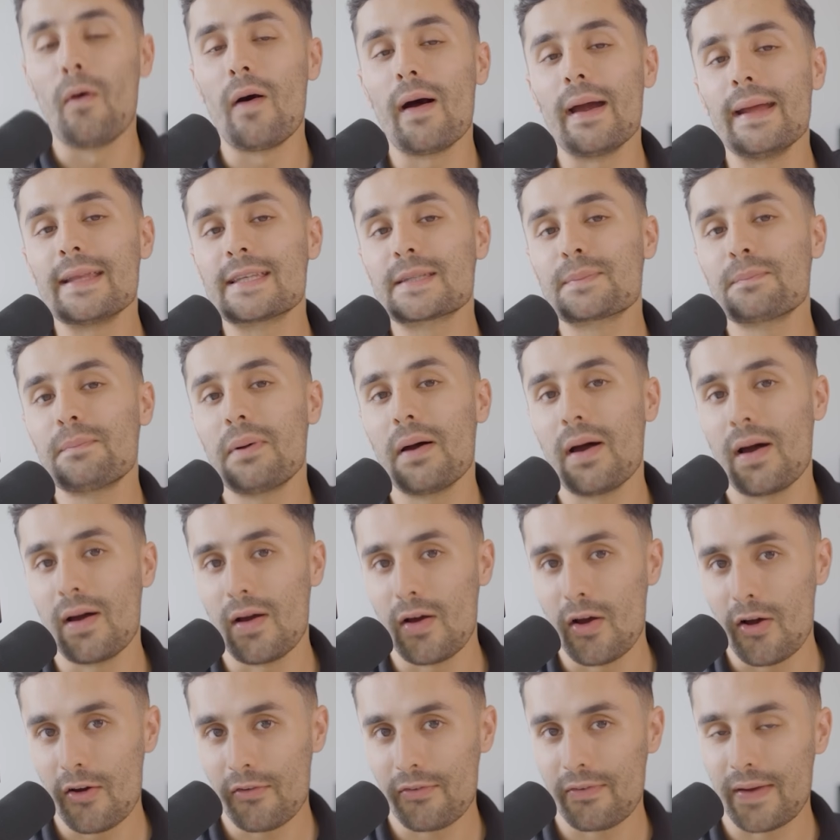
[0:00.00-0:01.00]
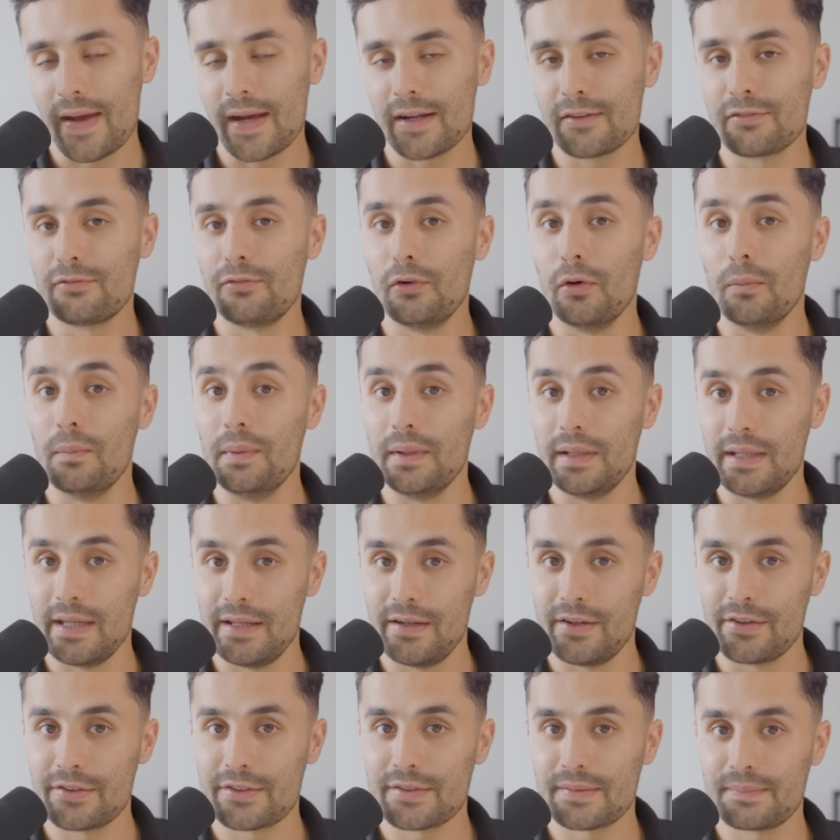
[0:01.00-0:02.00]
why it's perfect for
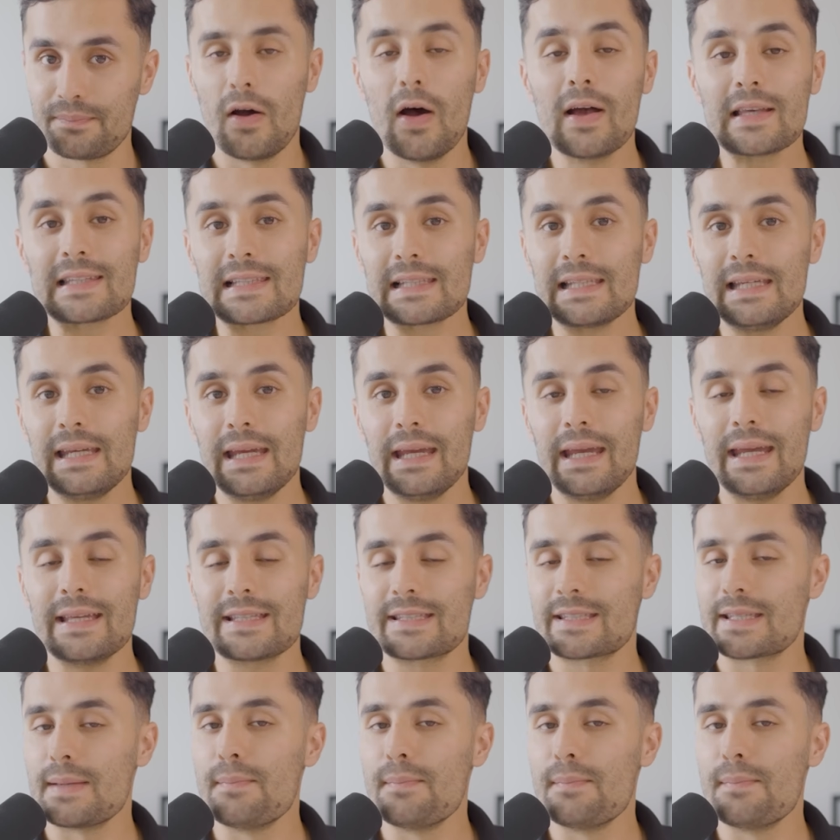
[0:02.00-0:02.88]
beginners. Firstly, its